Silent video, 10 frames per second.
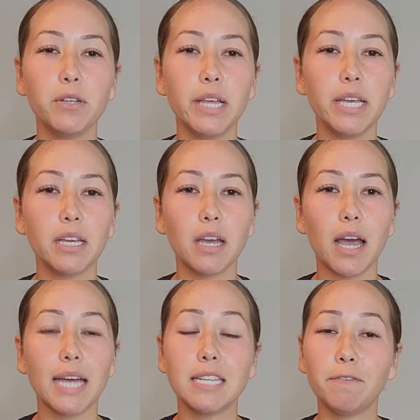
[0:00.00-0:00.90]
like
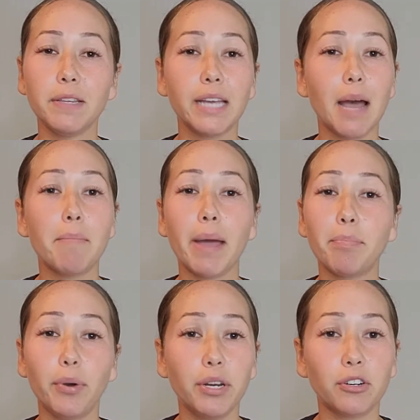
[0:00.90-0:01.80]
I definitely got my
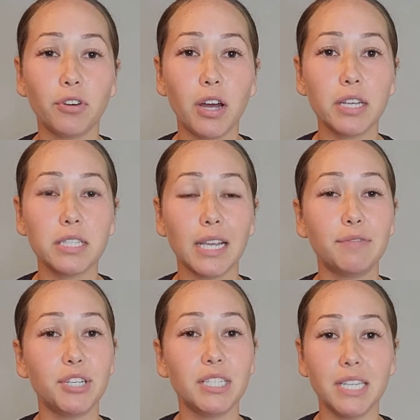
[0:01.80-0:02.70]
point across. If
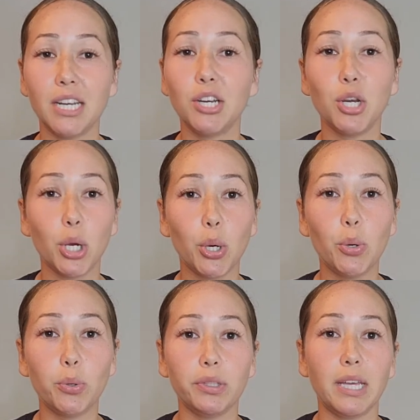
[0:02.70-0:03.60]
she didn't
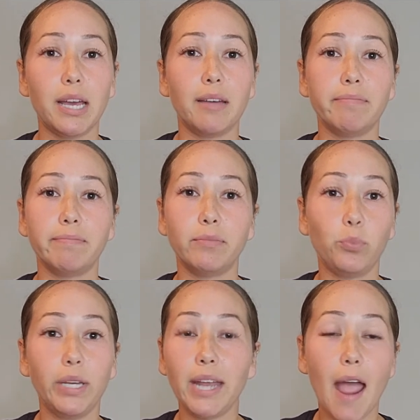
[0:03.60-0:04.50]
know that
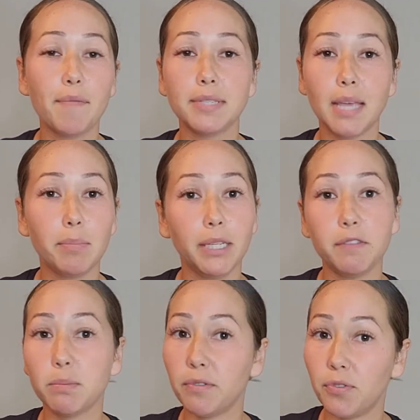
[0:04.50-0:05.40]
we didn't have the same
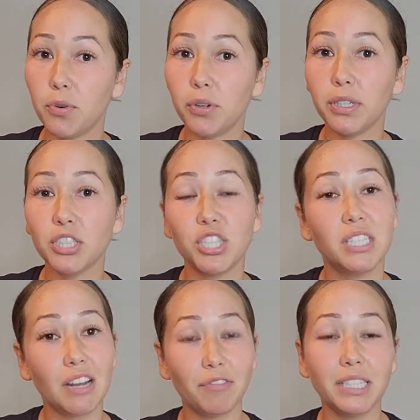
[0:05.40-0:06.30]
beliefs before, she
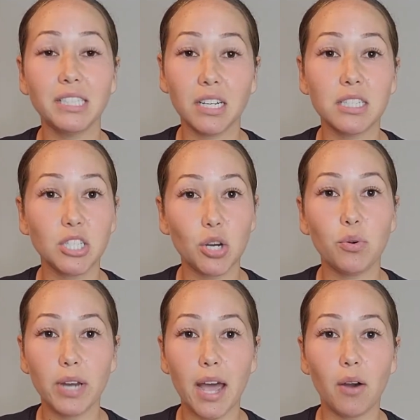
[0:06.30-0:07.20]
definitely does know
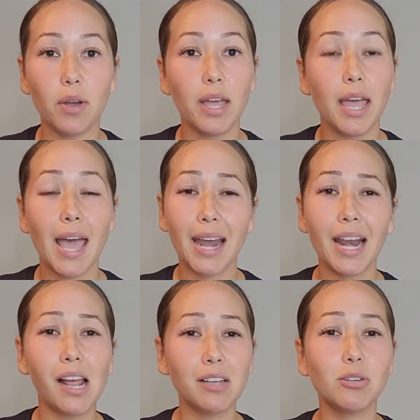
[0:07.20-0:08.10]
now. And
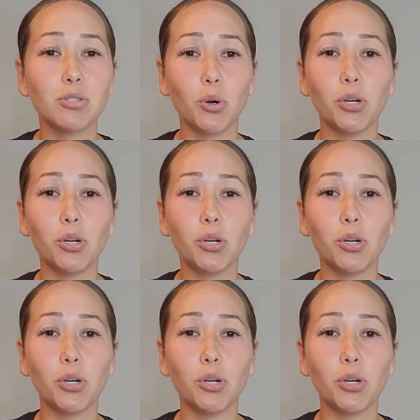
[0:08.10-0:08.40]
I also told her,